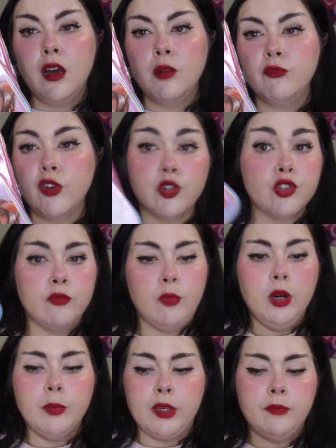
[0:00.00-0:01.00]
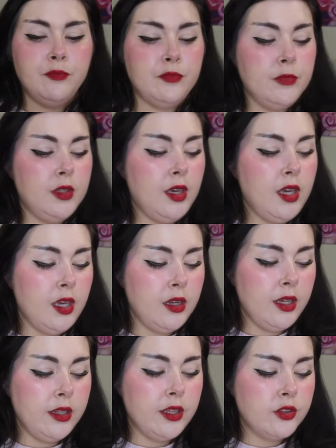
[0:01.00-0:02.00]
version of Barbie. And
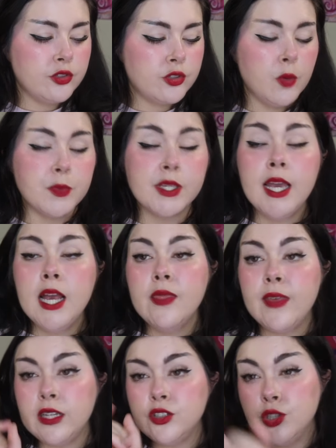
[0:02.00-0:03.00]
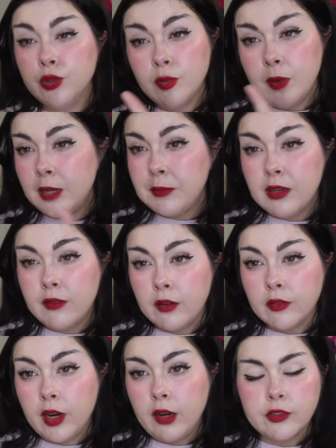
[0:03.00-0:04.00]
I like their sculpts. They do remind me of
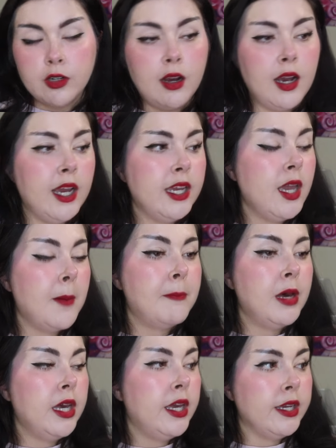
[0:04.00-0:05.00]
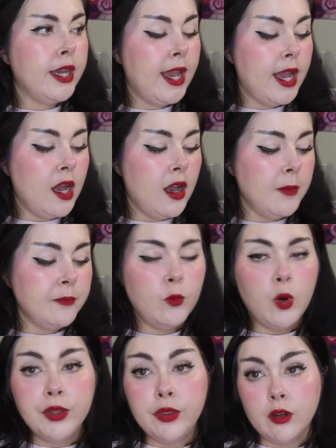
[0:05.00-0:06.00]
Ever After High, but
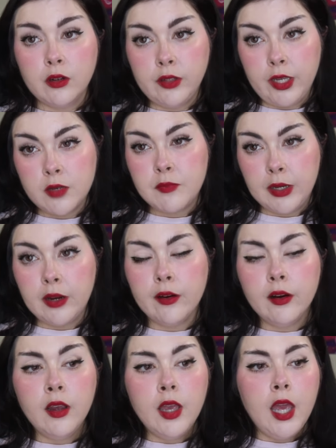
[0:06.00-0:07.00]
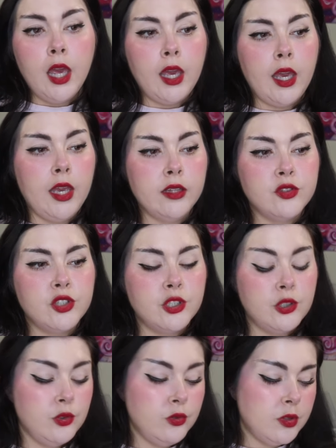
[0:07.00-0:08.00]
one, they're like bigger, and
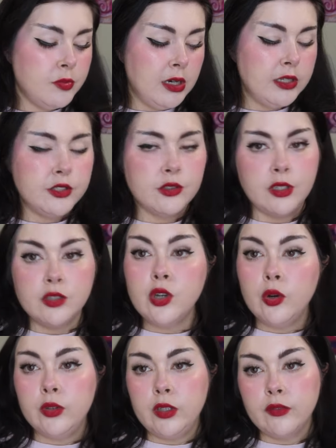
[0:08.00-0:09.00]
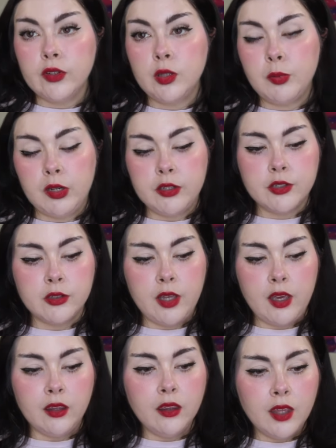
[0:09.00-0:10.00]
two, the bodies are like totally different. The bodies are
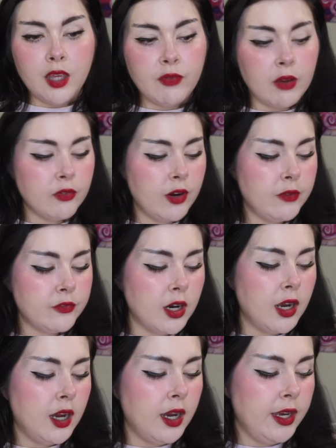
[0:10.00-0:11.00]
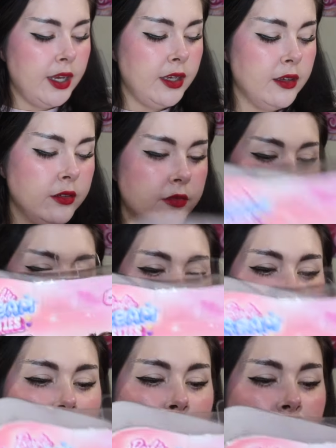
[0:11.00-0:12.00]
like, if Ever After High,
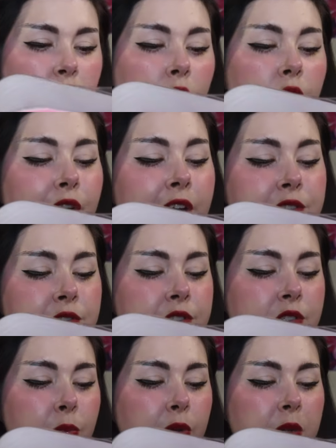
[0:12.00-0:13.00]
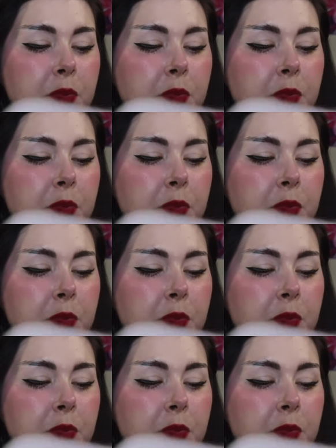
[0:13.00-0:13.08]
well, their heads are still pretty